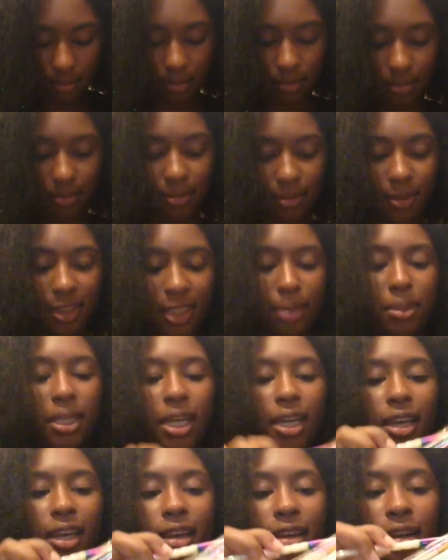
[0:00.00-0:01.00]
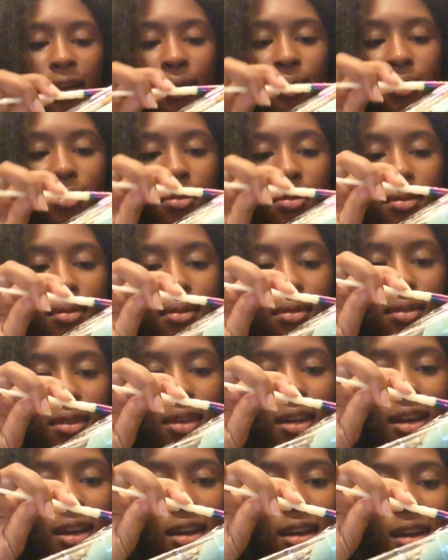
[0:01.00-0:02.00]
So I'm taking it out.
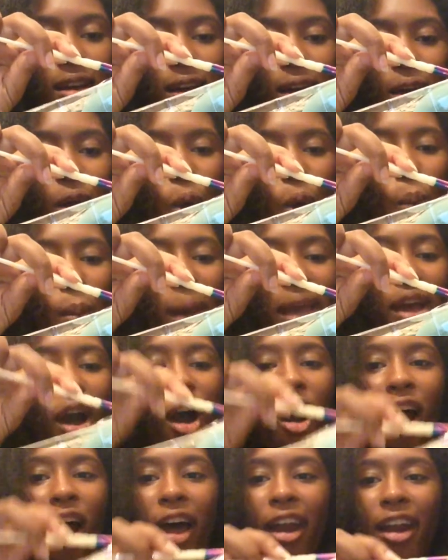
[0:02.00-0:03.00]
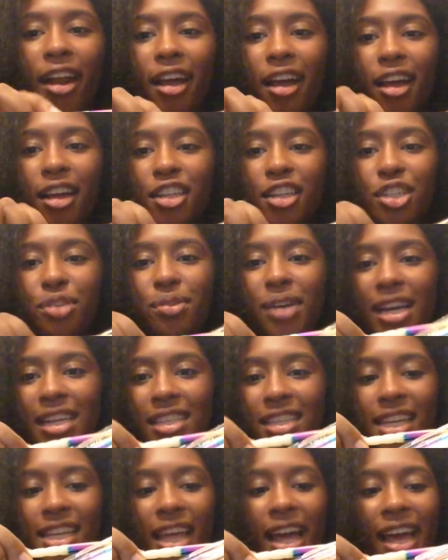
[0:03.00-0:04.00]
Oh my god, do you
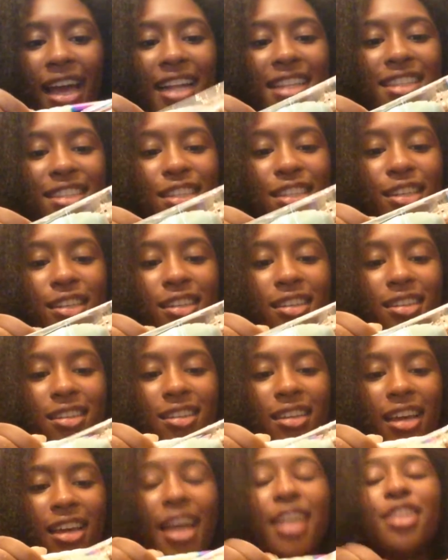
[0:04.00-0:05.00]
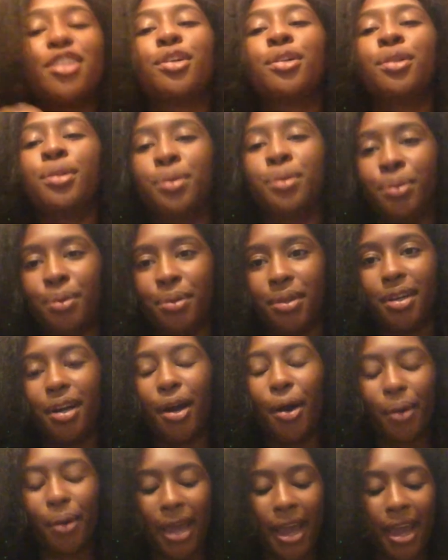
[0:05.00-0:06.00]
guys see that? It's glued.
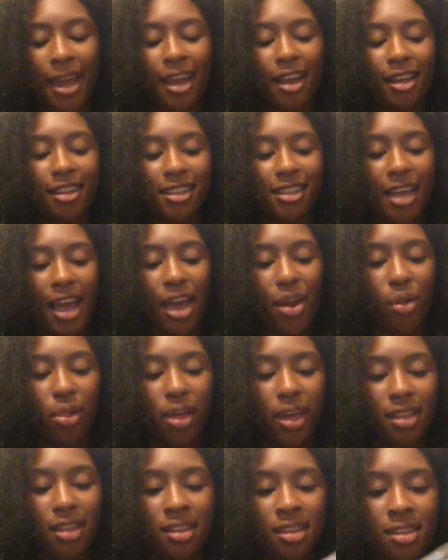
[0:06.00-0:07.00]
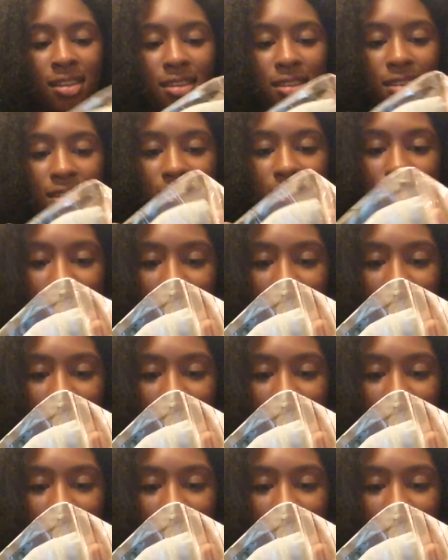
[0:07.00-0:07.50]
Okay, I don't like this.